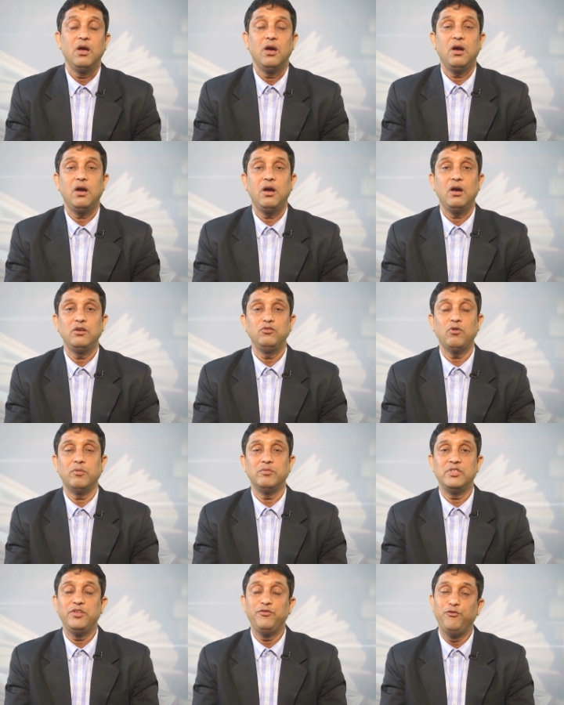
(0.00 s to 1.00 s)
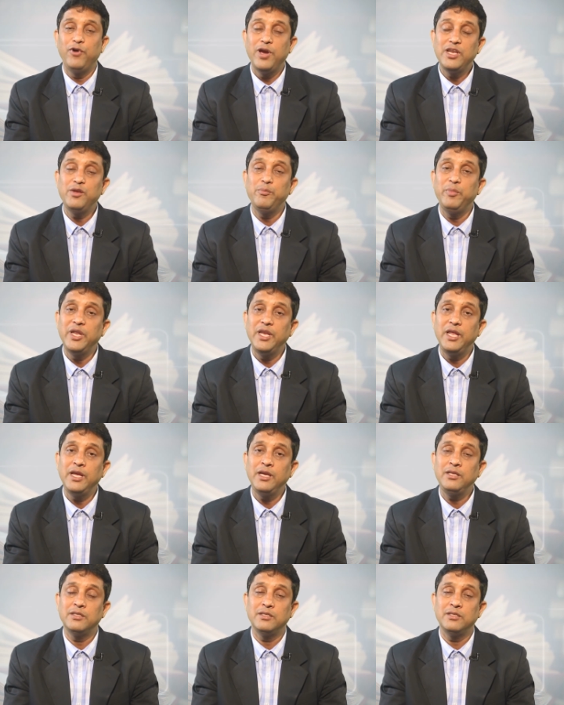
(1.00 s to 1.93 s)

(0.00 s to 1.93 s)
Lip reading: the very meaning,